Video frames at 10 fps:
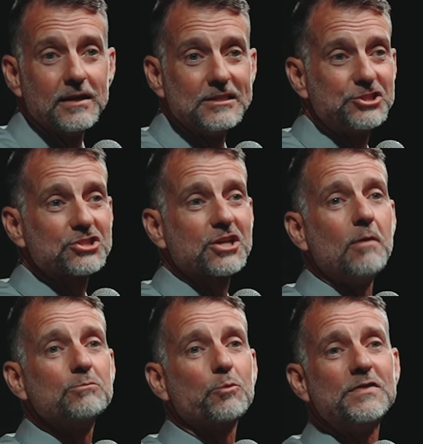It just
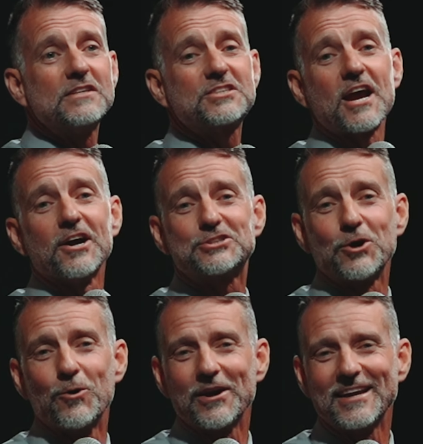comes with the
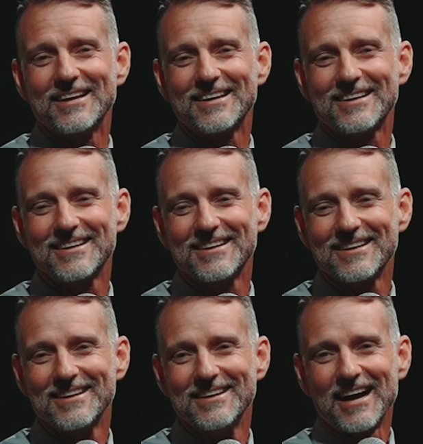territory.
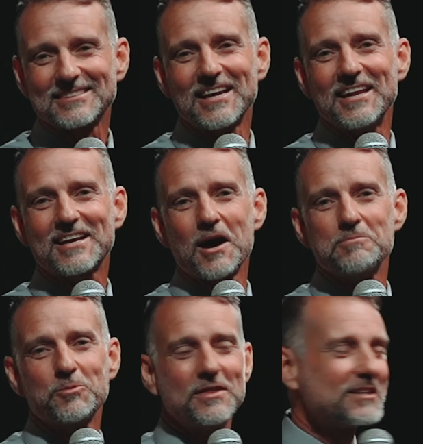I said it
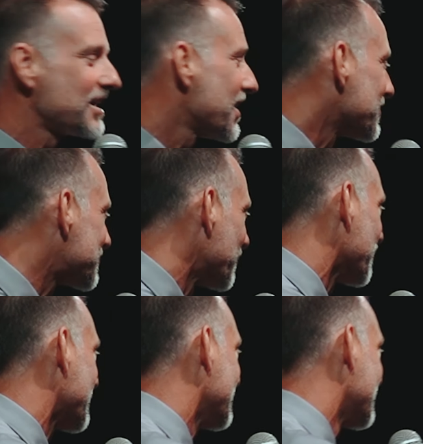comes with the territory.